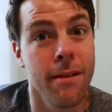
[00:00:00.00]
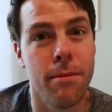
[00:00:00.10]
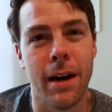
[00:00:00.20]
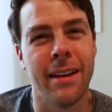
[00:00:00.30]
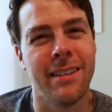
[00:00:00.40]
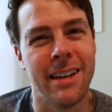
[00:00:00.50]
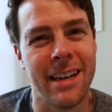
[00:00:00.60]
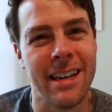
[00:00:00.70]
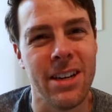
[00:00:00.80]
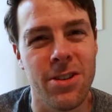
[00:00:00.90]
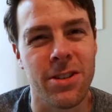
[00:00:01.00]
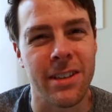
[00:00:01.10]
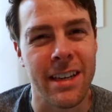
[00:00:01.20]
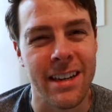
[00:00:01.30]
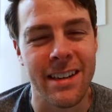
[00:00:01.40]
but they
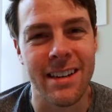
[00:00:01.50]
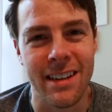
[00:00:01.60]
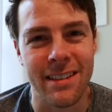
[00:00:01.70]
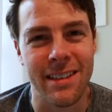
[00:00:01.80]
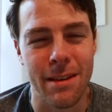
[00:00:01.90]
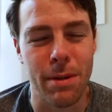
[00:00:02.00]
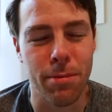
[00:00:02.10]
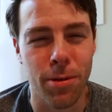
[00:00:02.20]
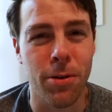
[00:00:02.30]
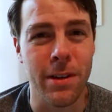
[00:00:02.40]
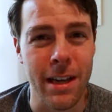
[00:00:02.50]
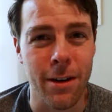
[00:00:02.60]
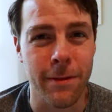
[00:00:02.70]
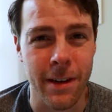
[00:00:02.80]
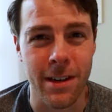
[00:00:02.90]
usually can be prone to
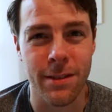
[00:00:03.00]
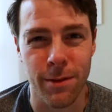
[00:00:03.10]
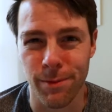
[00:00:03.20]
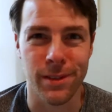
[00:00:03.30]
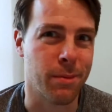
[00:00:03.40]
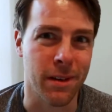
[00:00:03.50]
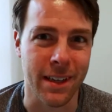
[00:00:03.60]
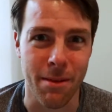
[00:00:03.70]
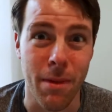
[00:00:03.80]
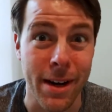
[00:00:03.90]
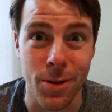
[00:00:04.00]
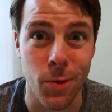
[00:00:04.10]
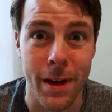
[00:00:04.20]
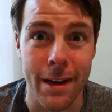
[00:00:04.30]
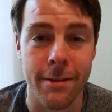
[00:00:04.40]
interference from something like a
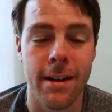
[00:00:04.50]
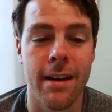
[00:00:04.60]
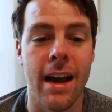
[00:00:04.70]
microwave.